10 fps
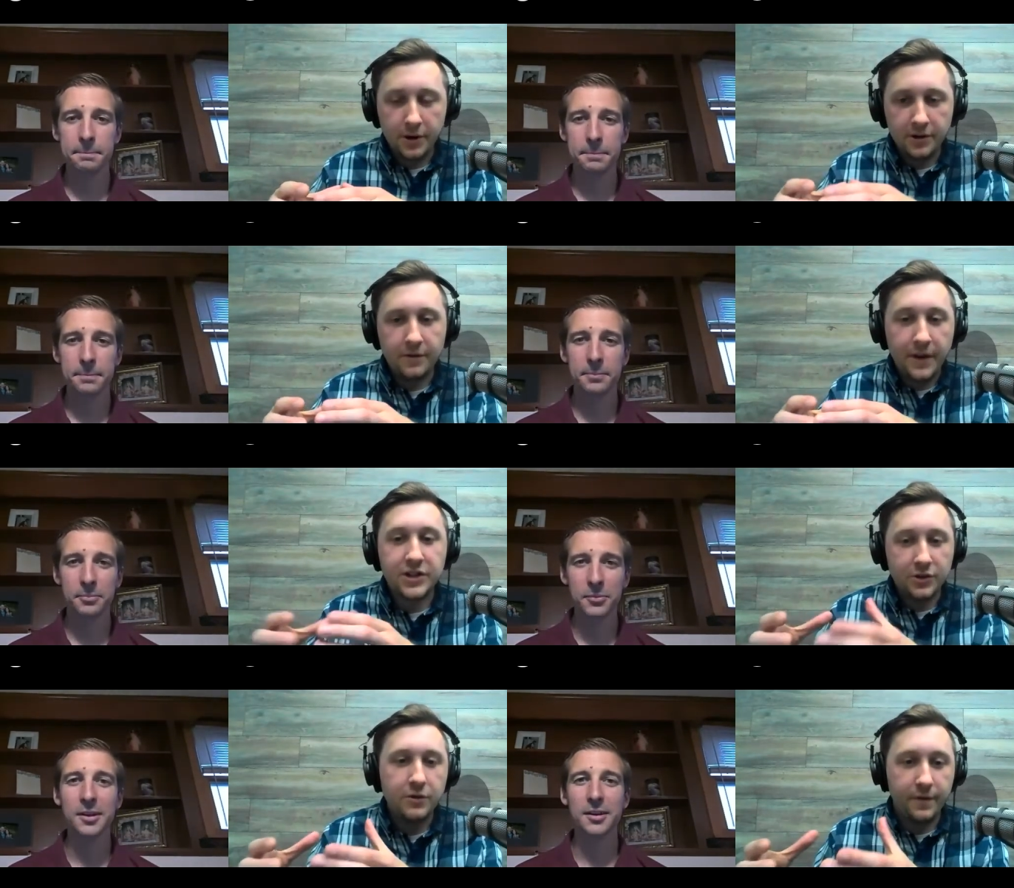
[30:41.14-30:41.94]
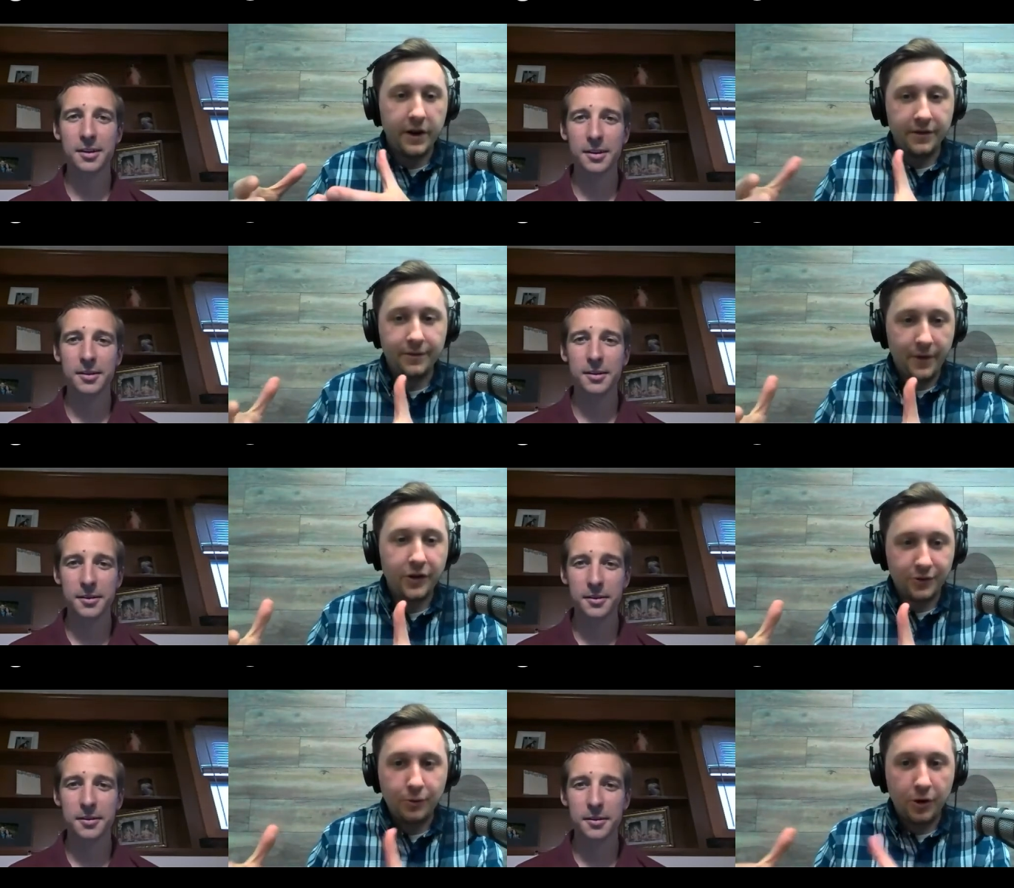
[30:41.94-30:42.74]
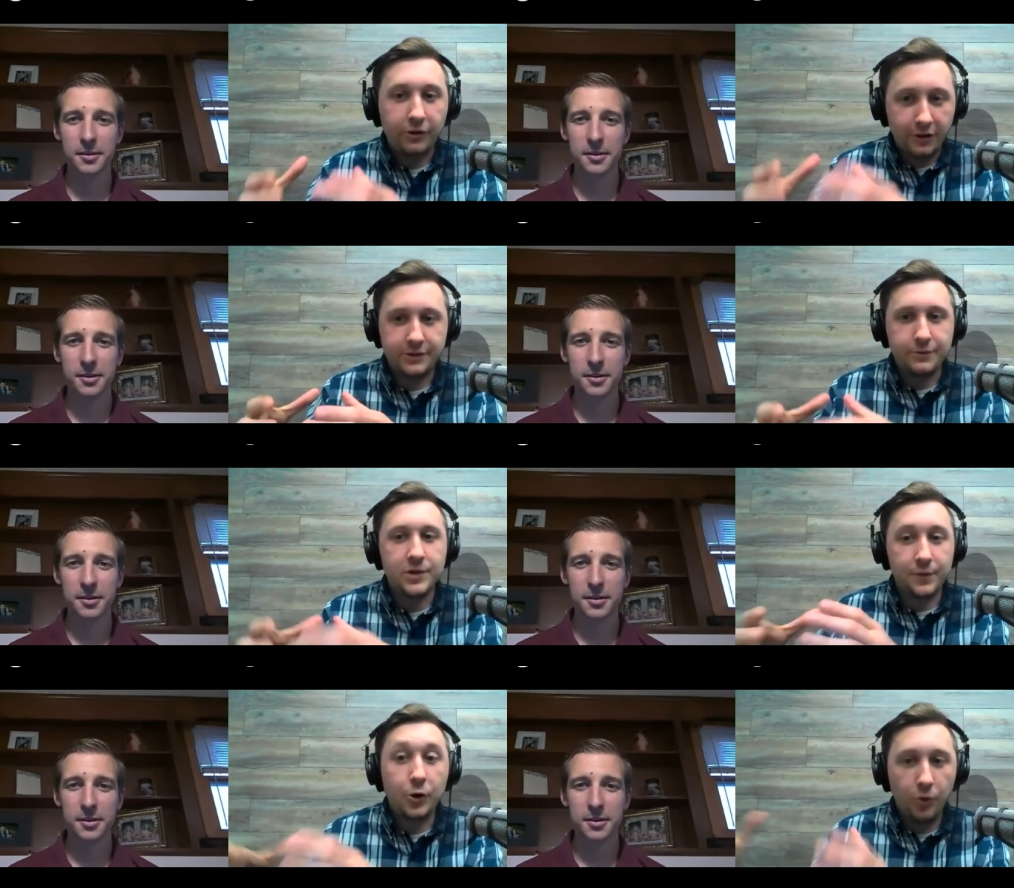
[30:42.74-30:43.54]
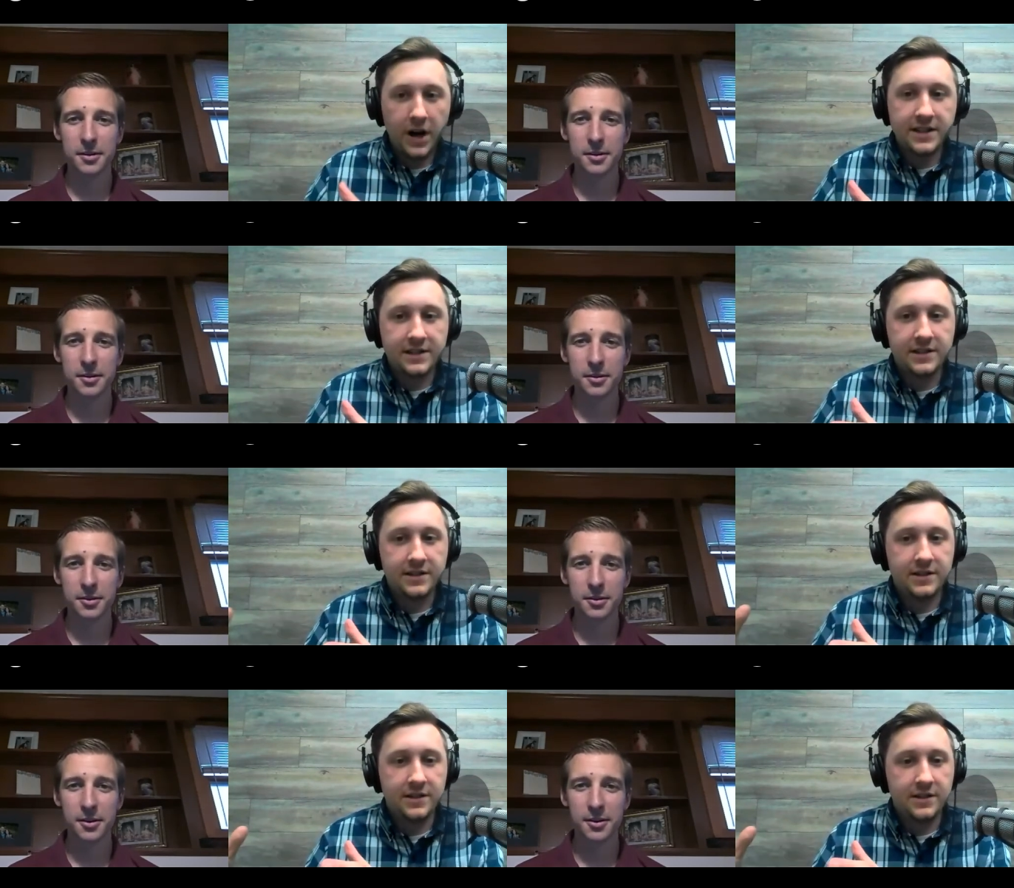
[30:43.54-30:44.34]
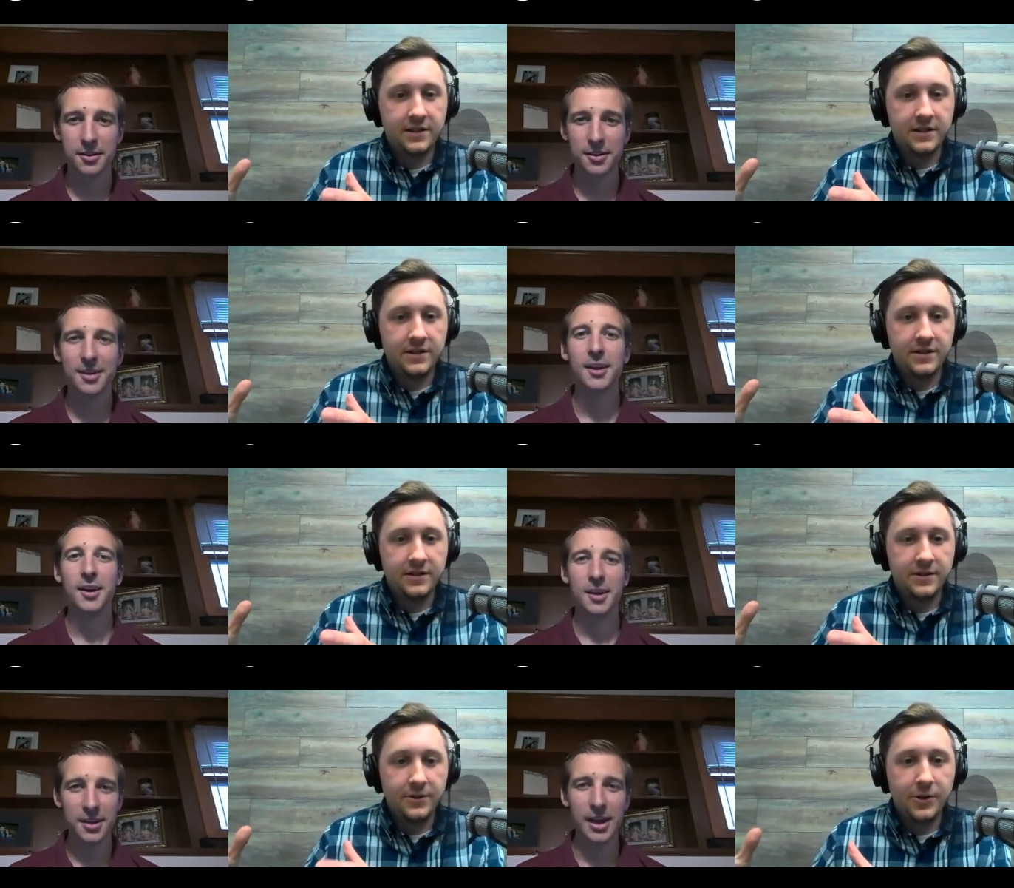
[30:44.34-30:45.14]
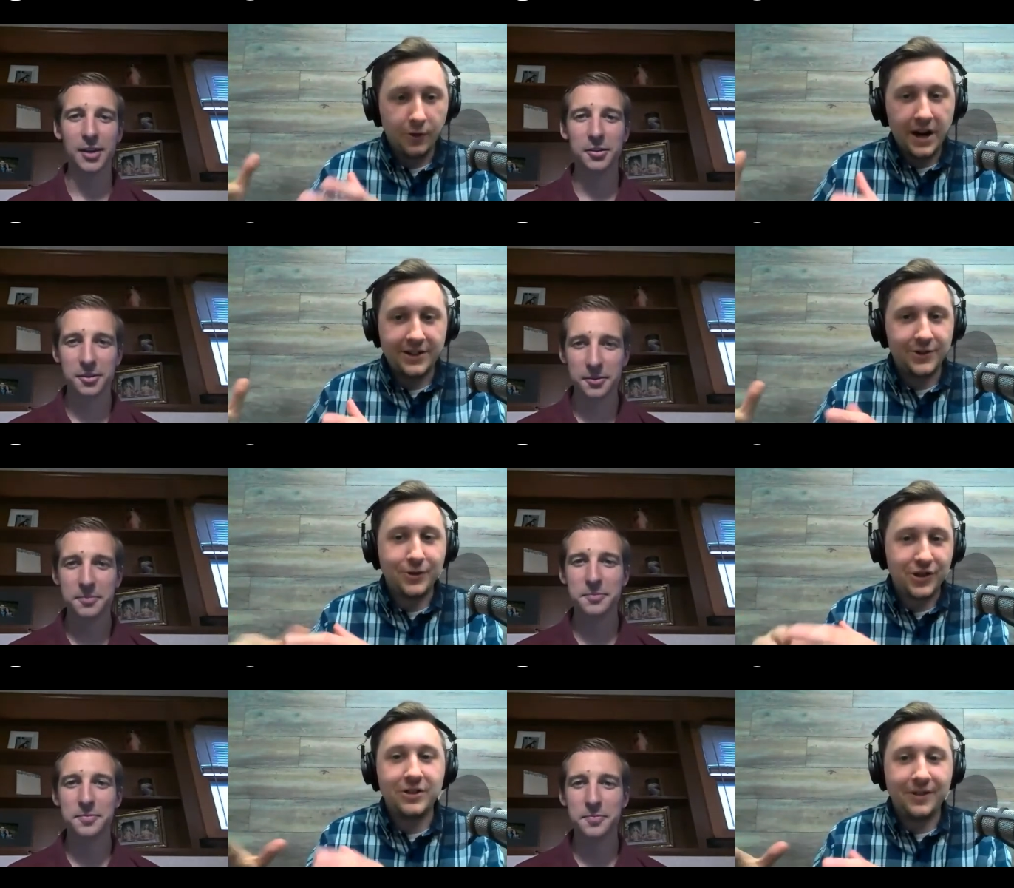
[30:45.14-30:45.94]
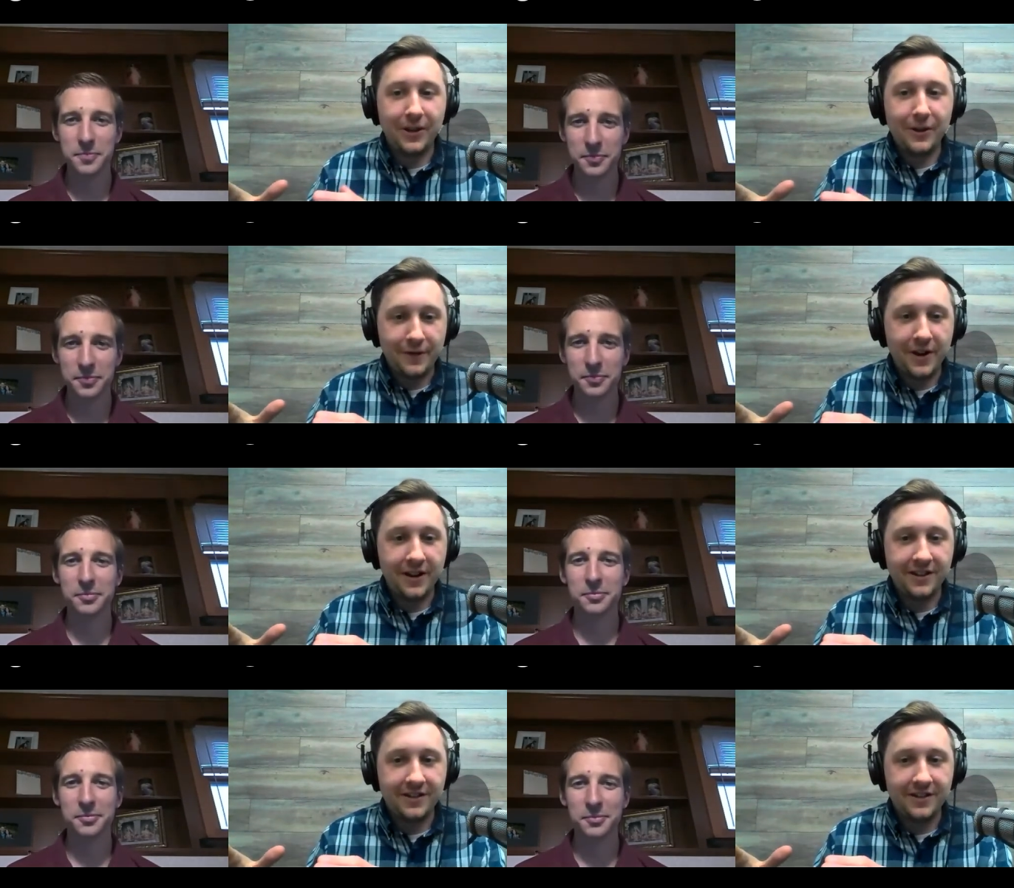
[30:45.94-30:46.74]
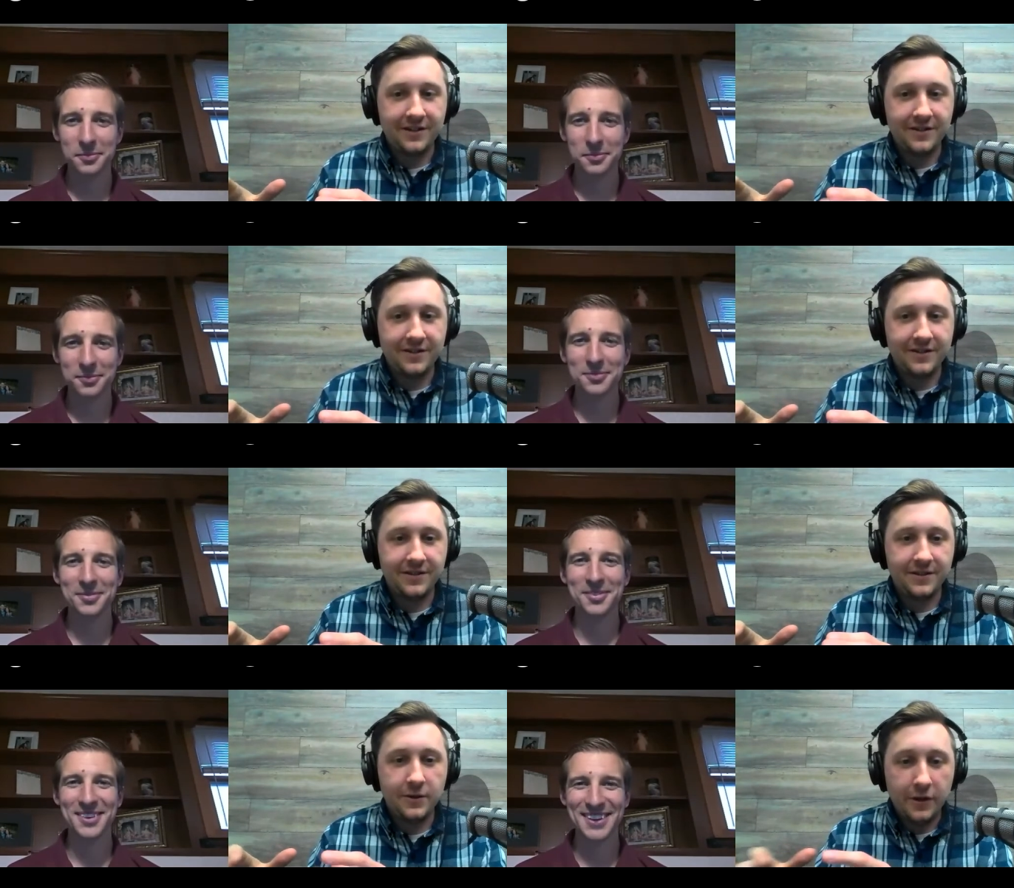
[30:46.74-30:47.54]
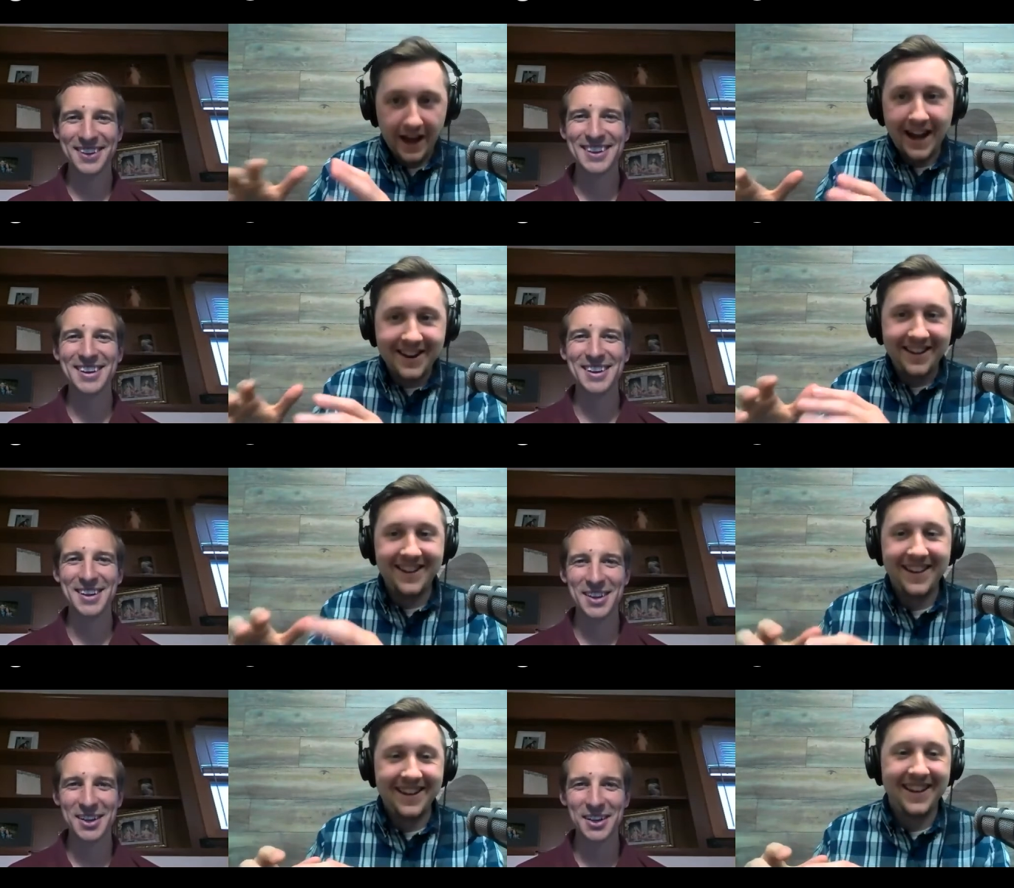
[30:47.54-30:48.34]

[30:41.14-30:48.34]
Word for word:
Speaker 1: but eventually you found, found this group called Crossroads for Christ, correct? Yeah. So just clarify that.